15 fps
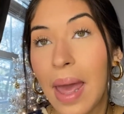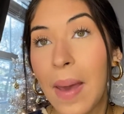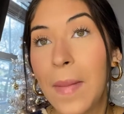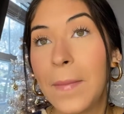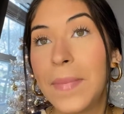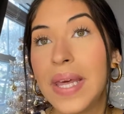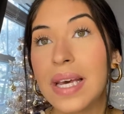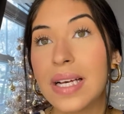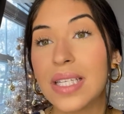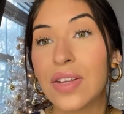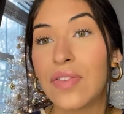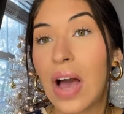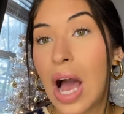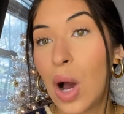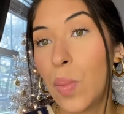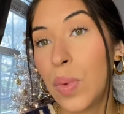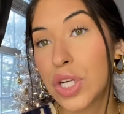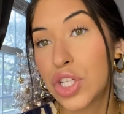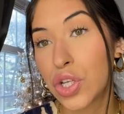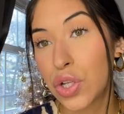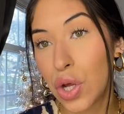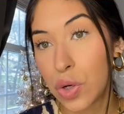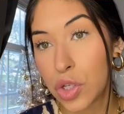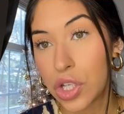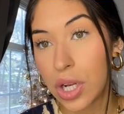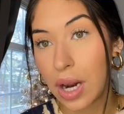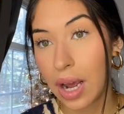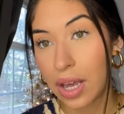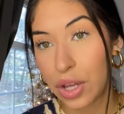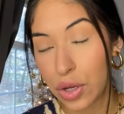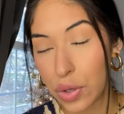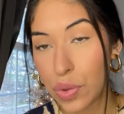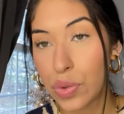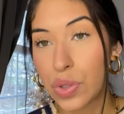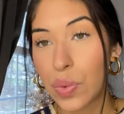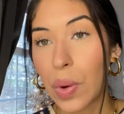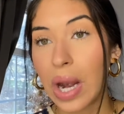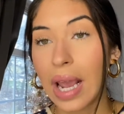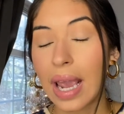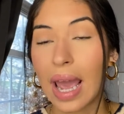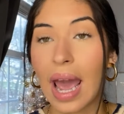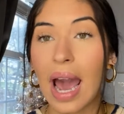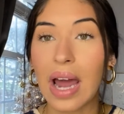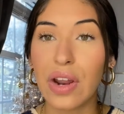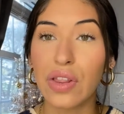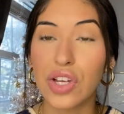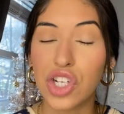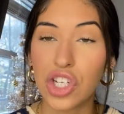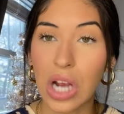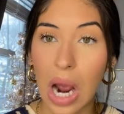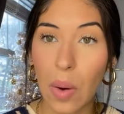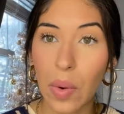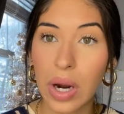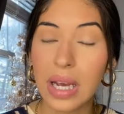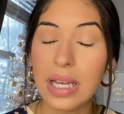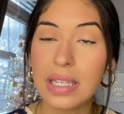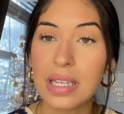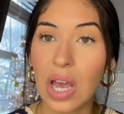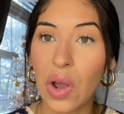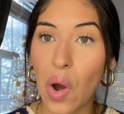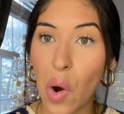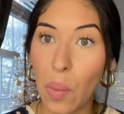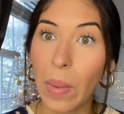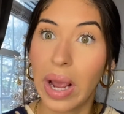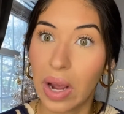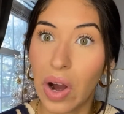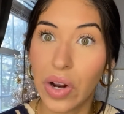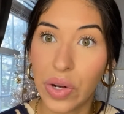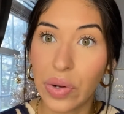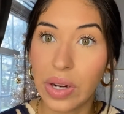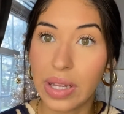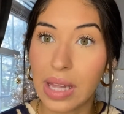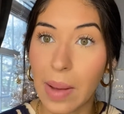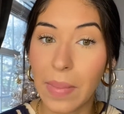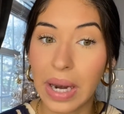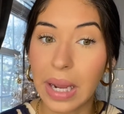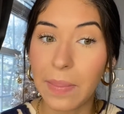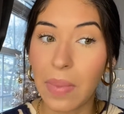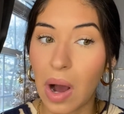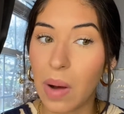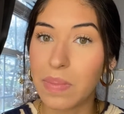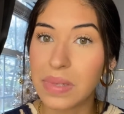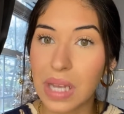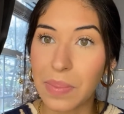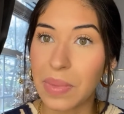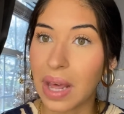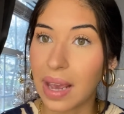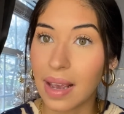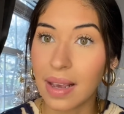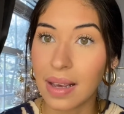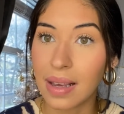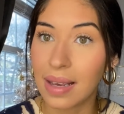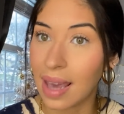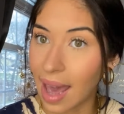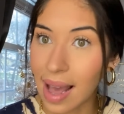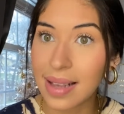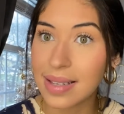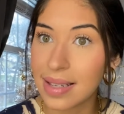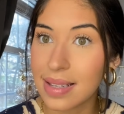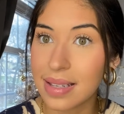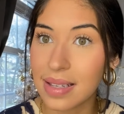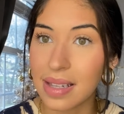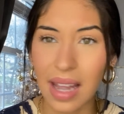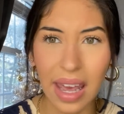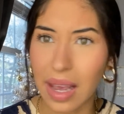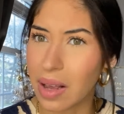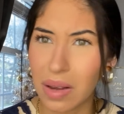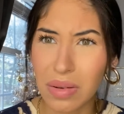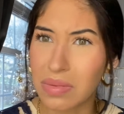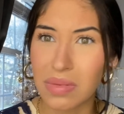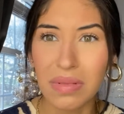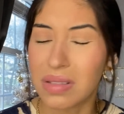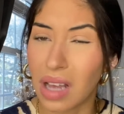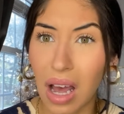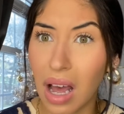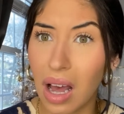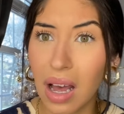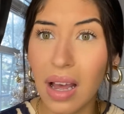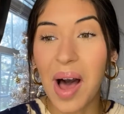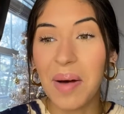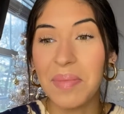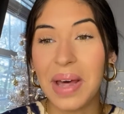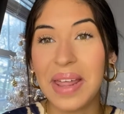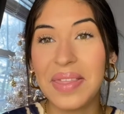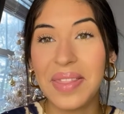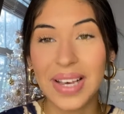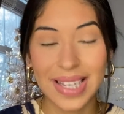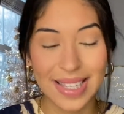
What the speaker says: because of how much lotion I use when I get out of the shower. He's like, oh my god, you need that many pumps? I'm like, yes, like duh. This